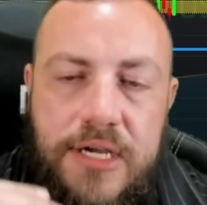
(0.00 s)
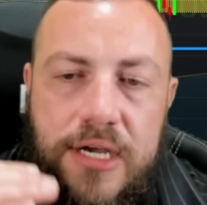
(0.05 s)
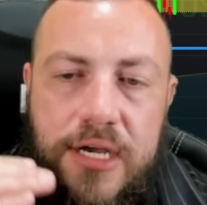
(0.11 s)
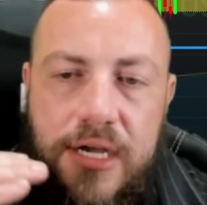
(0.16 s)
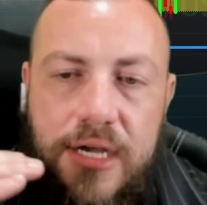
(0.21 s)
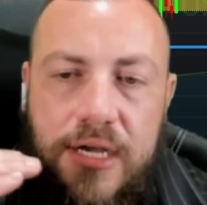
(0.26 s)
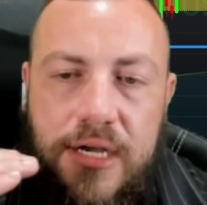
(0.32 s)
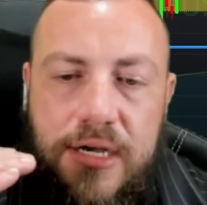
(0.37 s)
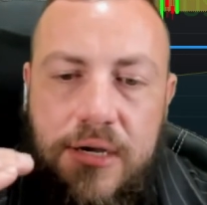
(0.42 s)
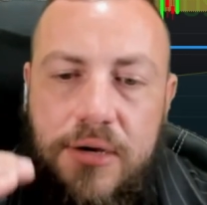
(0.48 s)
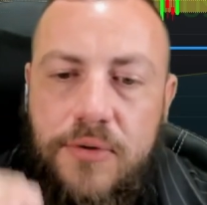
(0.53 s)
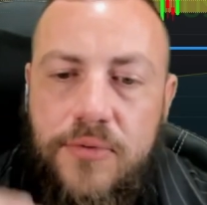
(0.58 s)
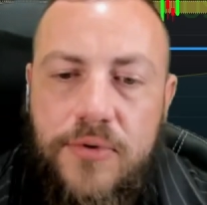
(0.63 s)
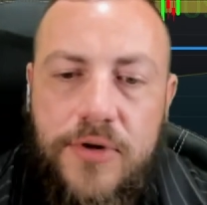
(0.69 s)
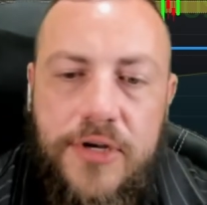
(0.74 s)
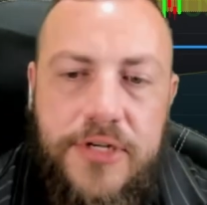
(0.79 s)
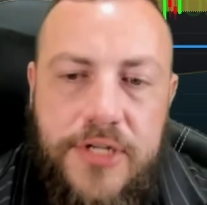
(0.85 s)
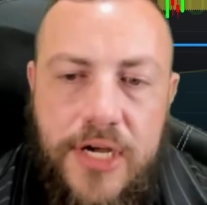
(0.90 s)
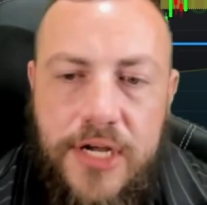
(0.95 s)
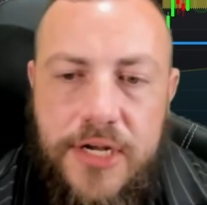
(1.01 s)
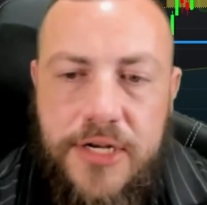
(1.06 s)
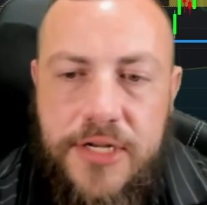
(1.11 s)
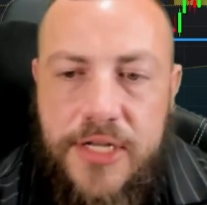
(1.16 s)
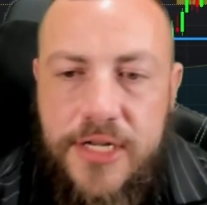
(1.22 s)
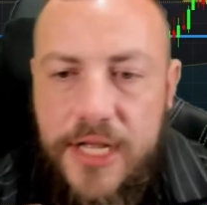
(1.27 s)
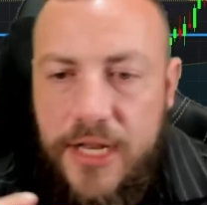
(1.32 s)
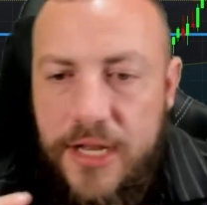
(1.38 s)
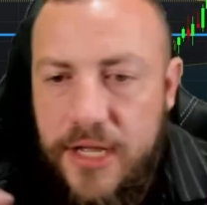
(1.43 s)
what Don did
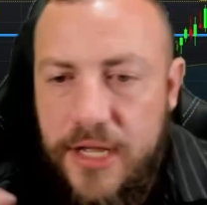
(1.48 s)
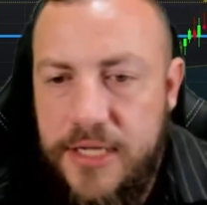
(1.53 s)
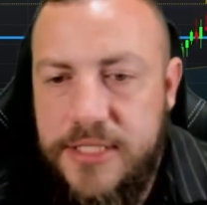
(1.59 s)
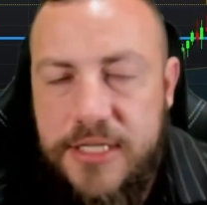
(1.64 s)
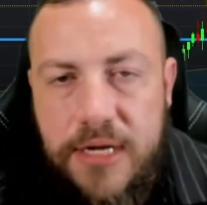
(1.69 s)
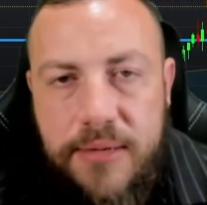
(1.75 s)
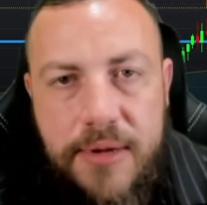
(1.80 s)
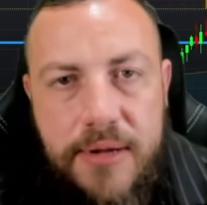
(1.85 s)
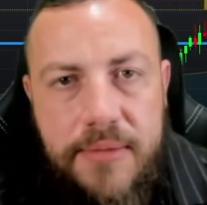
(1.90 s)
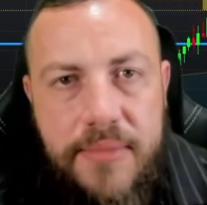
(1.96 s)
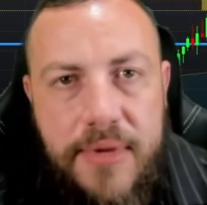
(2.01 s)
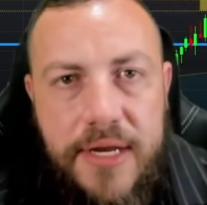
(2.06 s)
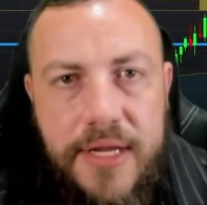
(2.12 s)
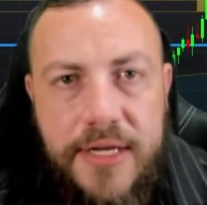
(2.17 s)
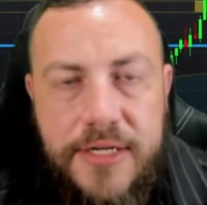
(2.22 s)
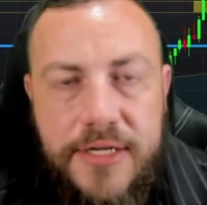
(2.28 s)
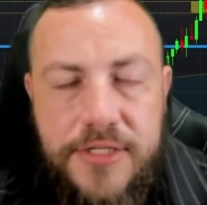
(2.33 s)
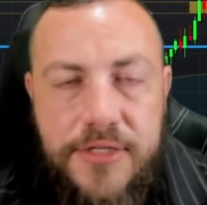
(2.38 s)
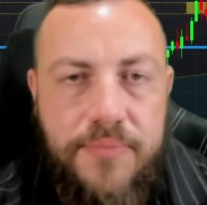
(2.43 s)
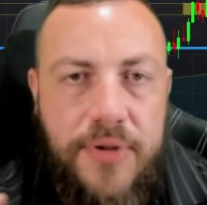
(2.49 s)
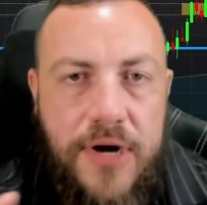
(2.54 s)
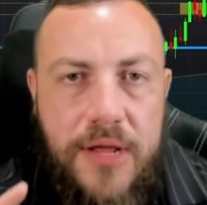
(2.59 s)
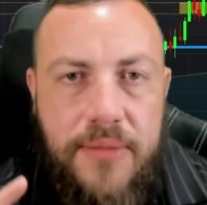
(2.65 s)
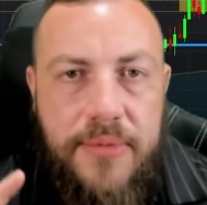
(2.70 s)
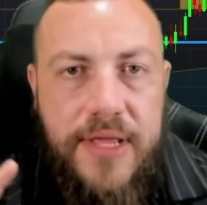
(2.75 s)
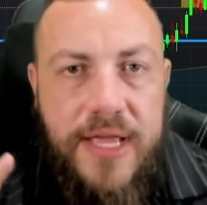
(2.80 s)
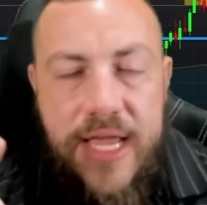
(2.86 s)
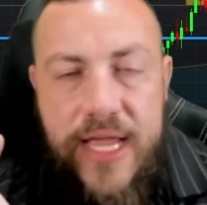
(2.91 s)
and I lost all my money, because you
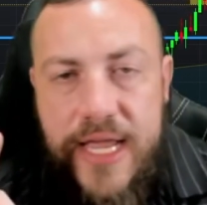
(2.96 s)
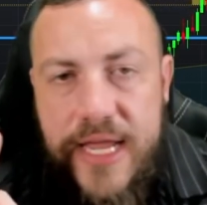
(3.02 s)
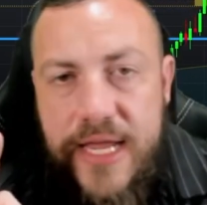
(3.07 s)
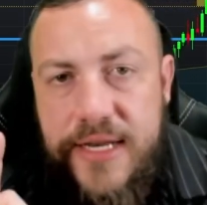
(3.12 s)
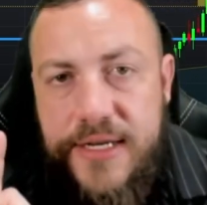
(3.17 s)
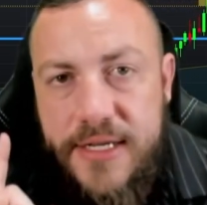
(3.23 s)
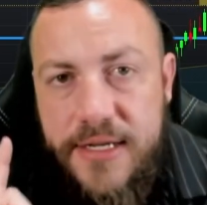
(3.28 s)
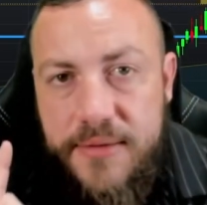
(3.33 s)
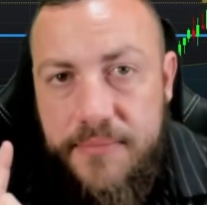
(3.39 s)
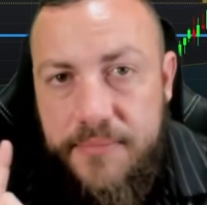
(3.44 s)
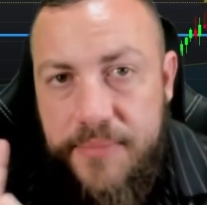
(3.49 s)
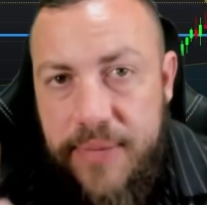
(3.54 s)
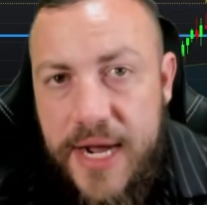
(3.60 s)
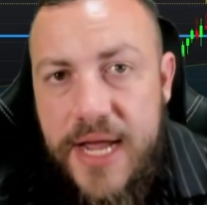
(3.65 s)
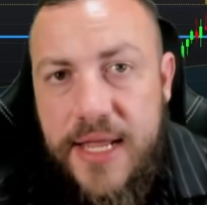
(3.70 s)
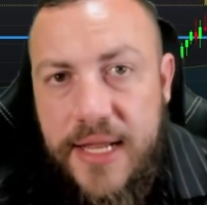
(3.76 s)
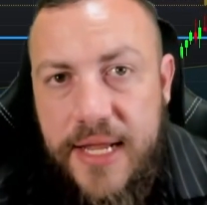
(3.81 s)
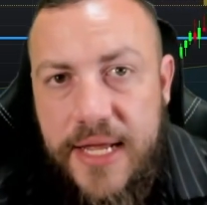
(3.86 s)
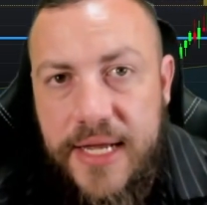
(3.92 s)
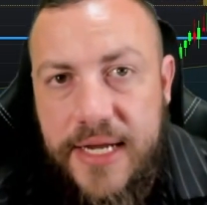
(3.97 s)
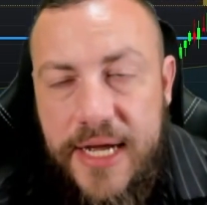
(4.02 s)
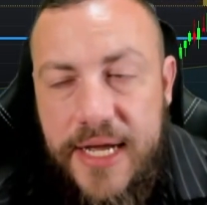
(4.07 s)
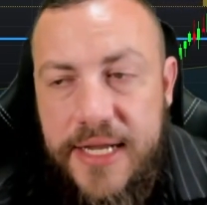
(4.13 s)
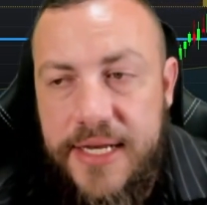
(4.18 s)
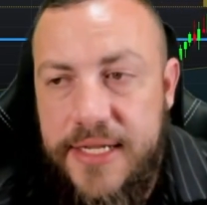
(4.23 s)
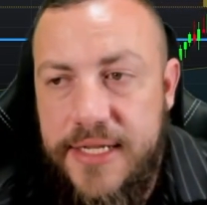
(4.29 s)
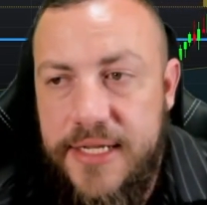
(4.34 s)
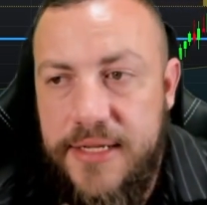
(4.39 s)
probably A, didn't buy like
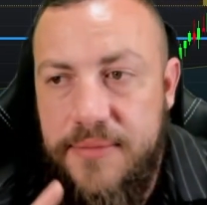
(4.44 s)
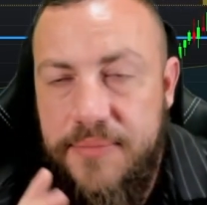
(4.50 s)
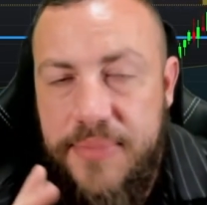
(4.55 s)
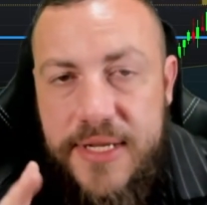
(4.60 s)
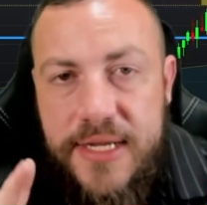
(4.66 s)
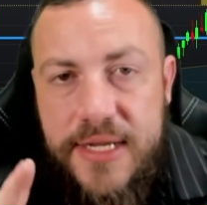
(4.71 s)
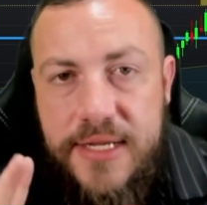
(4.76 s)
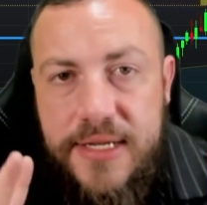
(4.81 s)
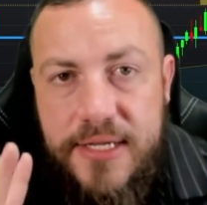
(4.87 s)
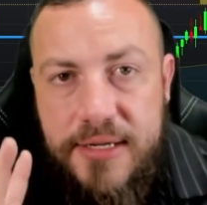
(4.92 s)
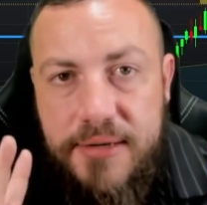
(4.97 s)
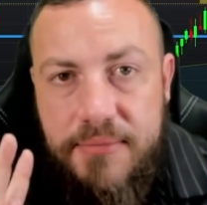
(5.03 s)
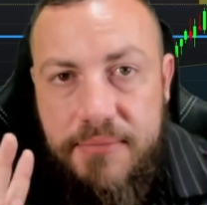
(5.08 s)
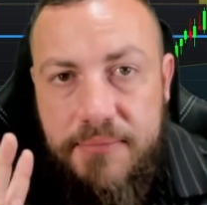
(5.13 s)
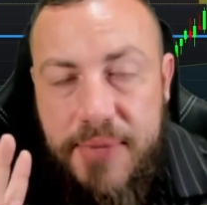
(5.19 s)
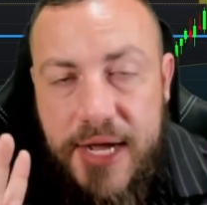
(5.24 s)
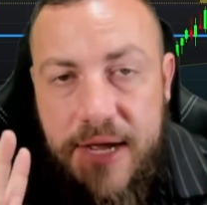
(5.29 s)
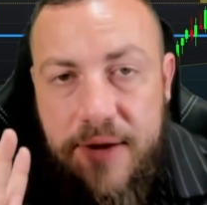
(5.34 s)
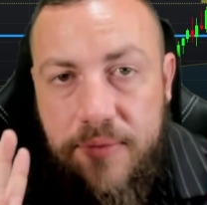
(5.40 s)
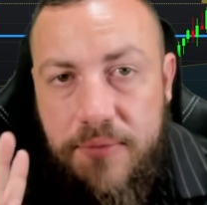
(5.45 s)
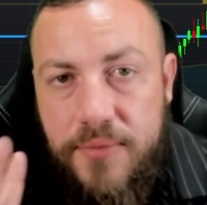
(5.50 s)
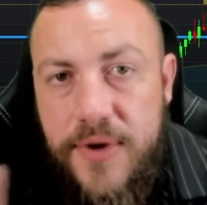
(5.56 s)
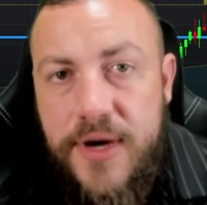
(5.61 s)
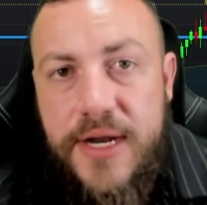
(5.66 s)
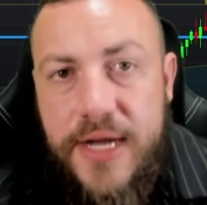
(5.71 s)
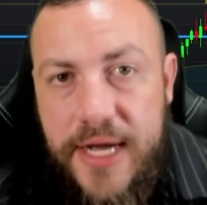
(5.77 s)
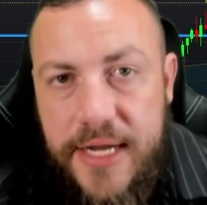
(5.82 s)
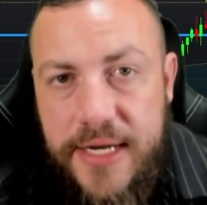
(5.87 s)
I did, B, didn't buy
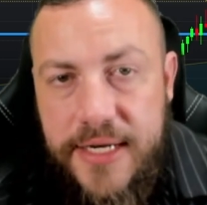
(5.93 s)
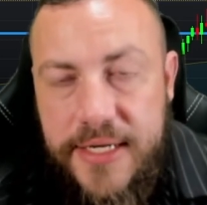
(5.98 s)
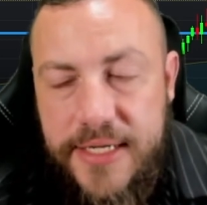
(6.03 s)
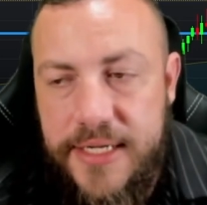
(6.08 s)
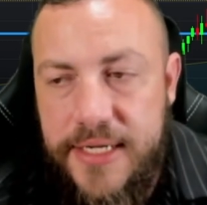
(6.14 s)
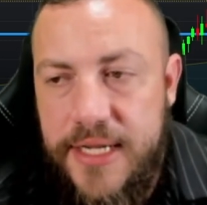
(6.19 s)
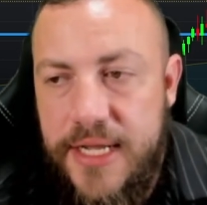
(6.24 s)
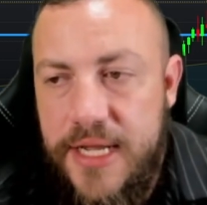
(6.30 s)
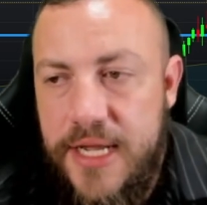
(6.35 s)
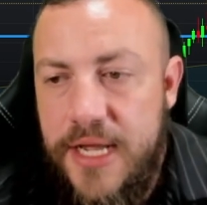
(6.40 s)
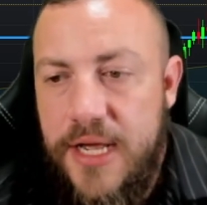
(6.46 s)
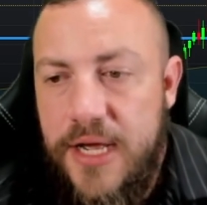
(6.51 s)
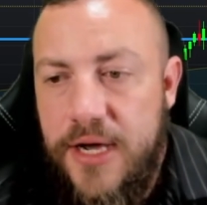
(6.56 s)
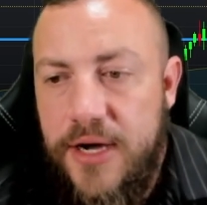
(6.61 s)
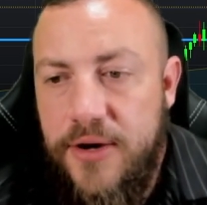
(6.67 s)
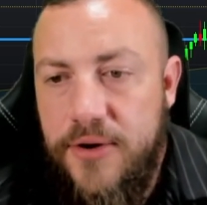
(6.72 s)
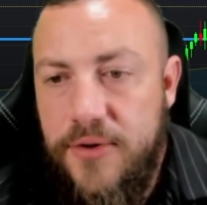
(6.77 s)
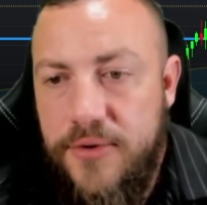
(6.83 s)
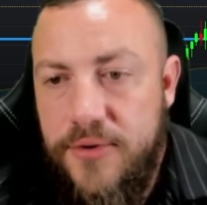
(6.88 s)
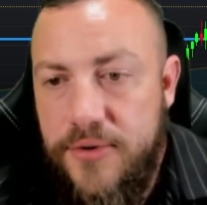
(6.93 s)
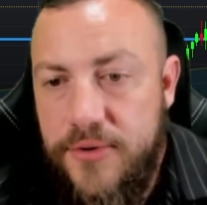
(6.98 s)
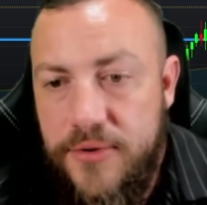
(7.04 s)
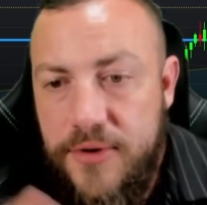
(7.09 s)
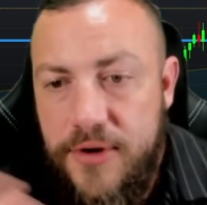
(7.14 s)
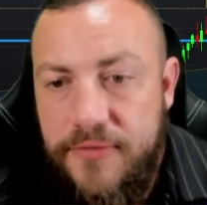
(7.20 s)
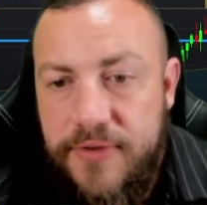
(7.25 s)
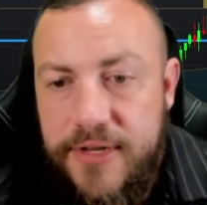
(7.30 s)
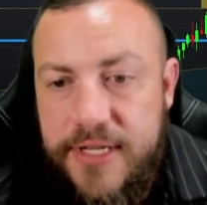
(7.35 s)
what I did,
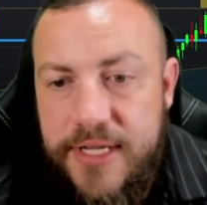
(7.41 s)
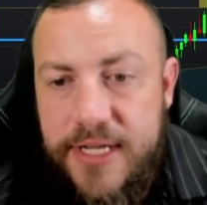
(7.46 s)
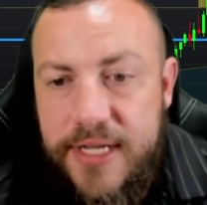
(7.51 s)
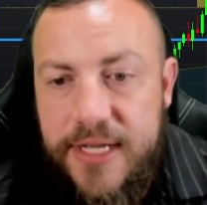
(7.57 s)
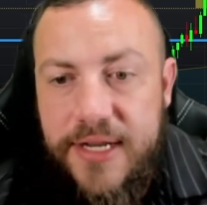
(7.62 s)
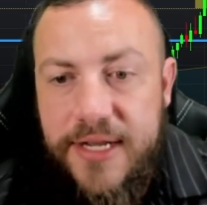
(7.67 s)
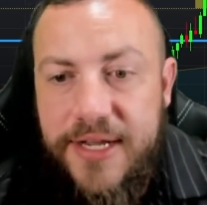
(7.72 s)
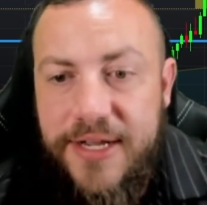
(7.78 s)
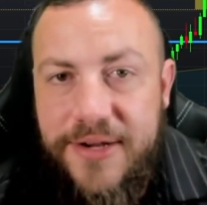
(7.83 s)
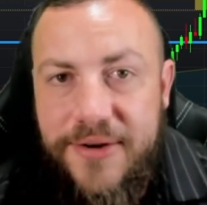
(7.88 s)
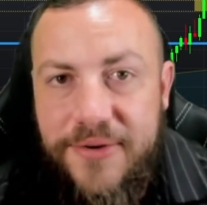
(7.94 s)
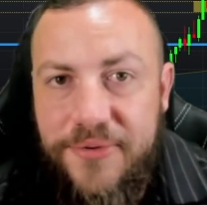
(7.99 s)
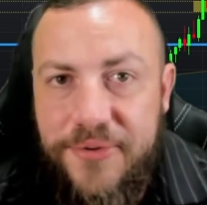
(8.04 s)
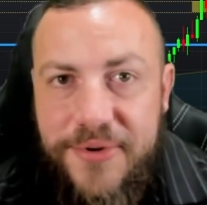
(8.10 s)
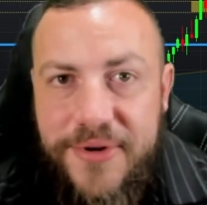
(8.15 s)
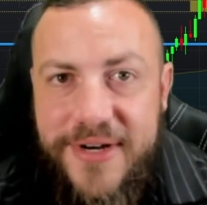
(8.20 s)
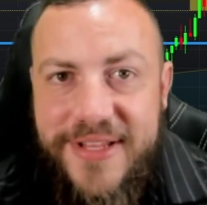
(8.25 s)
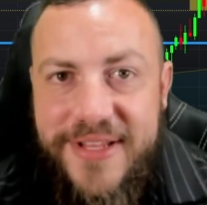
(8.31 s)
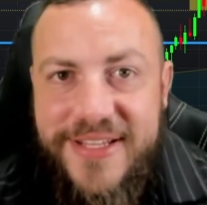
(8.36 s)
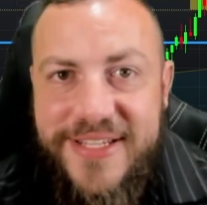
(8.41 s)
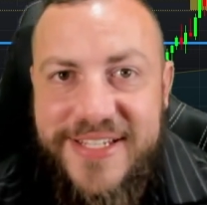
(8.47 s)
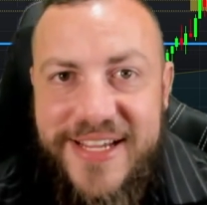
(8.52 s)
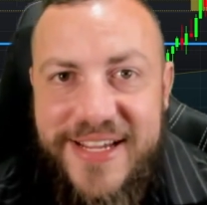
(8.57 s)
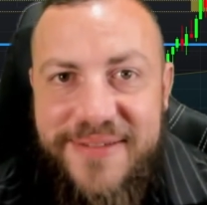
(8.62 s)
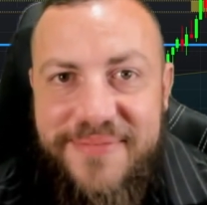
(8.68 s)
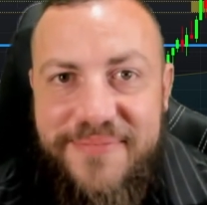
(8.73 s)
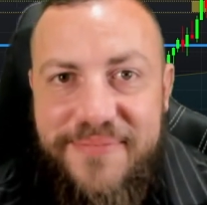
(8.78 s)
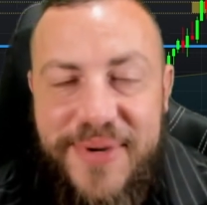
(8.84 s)
or if you did, we're in the
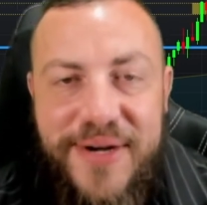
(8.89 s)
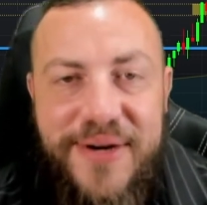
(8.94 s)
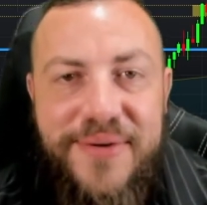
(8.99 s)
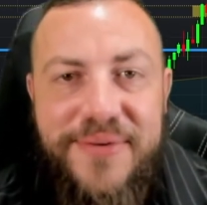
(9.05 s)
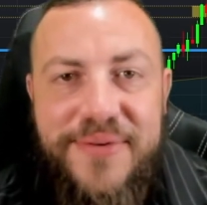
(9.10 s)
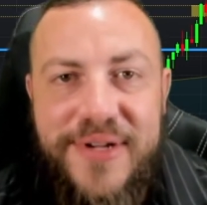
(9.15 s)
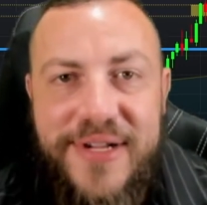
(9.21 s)
same boat.